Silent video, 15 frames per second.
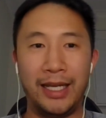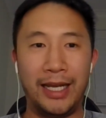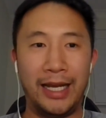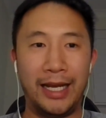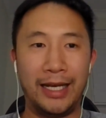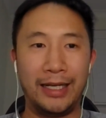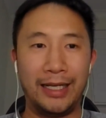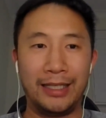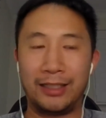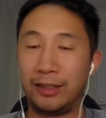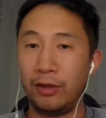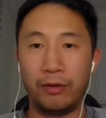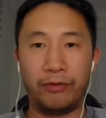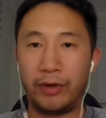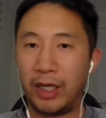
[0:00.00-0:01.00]
and it's
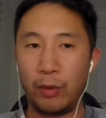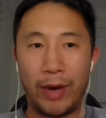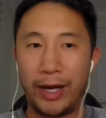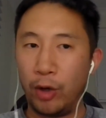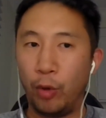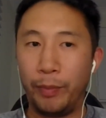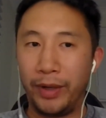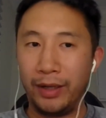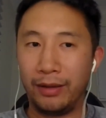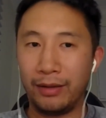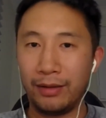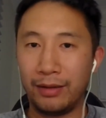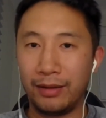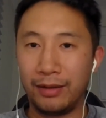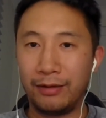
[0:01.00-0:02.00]
still very wide open,
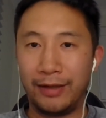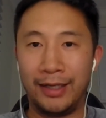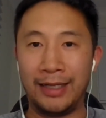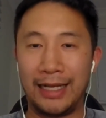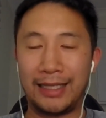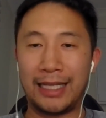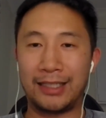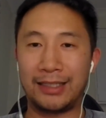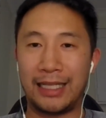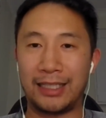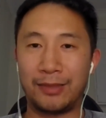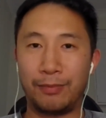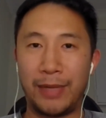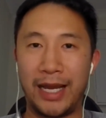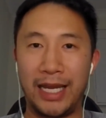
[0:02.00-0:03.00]
right? And
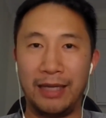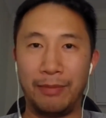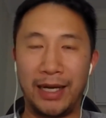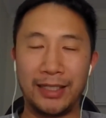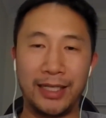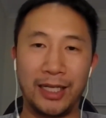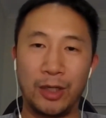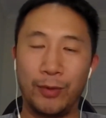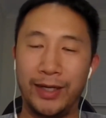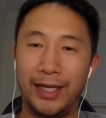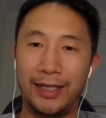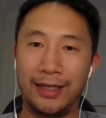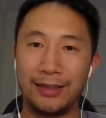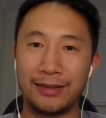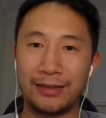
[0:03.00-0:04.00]
that's my takeaway,
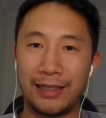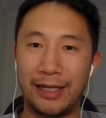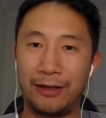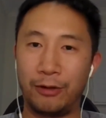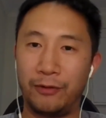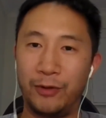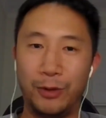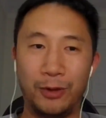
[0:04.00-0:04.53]
I guess. I don't know